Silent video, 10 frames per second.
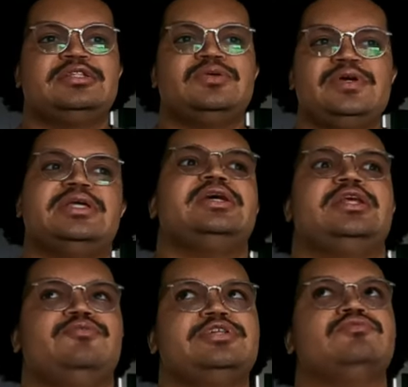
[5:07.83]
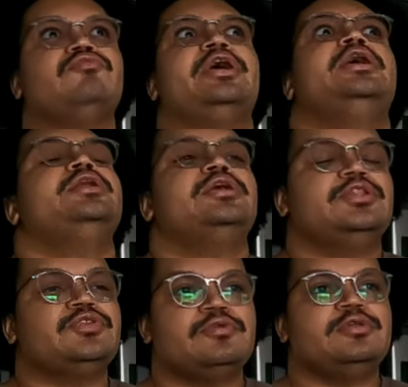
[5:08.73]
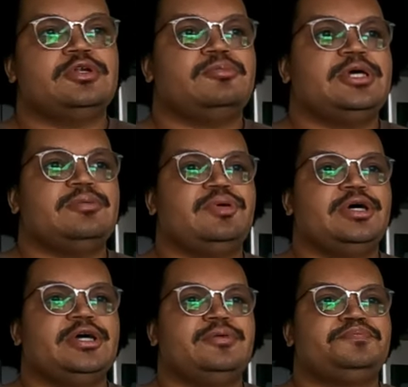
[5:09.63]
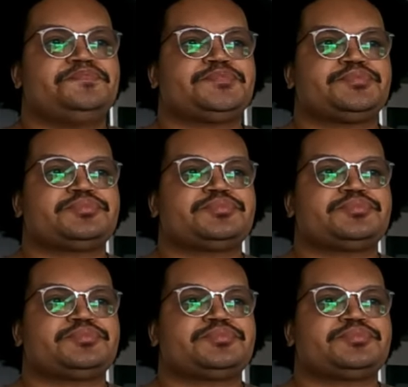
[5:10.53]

the weekend it was ran through a little bit, but